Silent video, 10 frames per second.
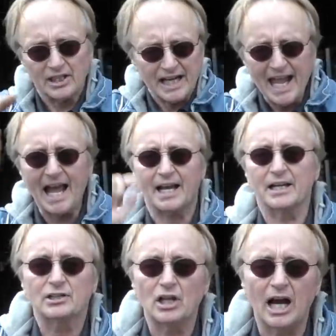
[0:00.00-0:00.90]
Today I'm
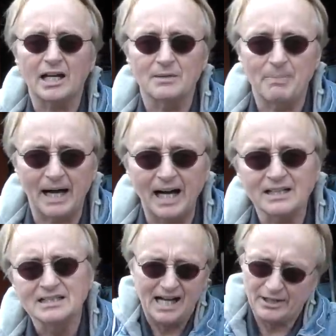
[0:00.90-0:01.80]
going to talk
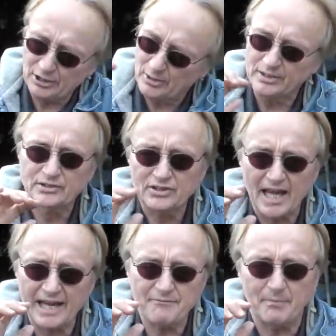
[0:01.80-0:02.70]
about how you can
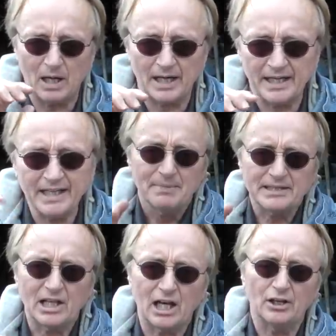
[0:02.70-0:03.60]
save money by
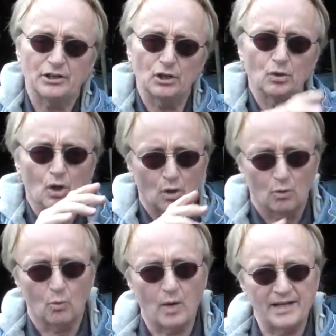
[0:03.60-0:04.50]
telling you
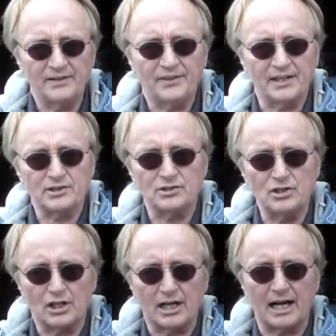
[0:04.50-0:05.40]
when things in
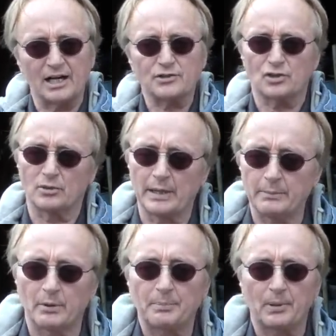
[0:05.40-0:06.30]
your car should be
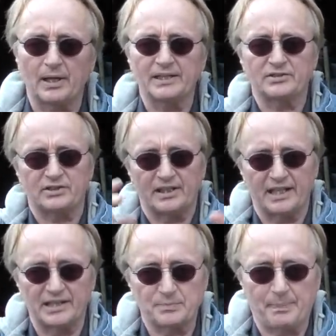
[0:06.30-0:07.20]
replaced
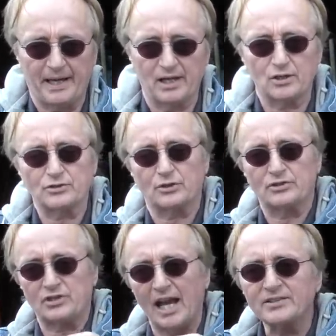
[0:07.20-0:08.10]
as pairs or
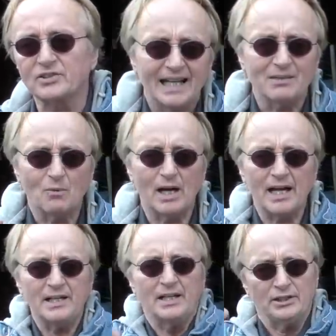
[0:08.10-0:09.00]
sets, and
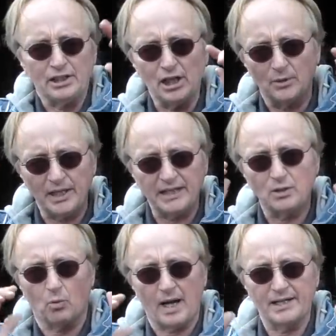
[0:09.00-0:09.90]
when you don't need
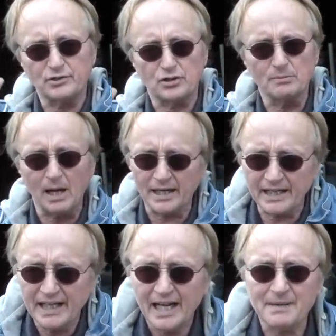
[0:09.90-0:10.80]
to waste your
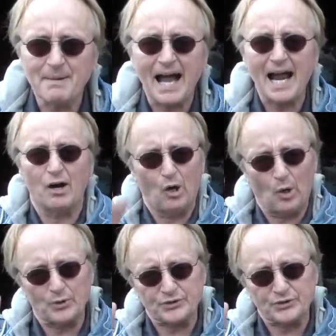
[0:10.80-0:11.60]
money and buy a whole